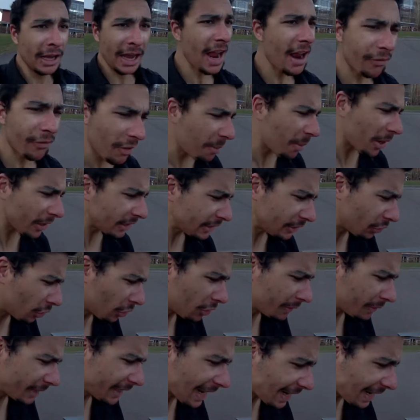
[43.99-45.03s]
Everybody
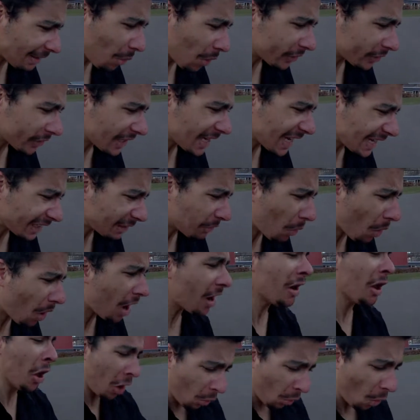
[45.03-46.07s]
told me that it was an easy
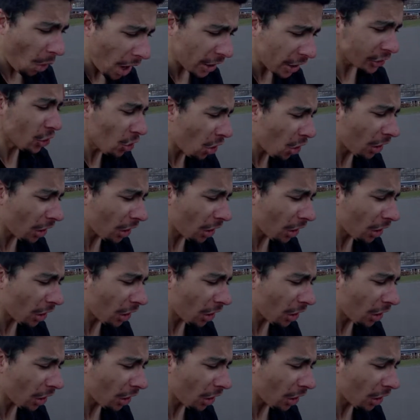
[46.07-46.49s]
one. Why are you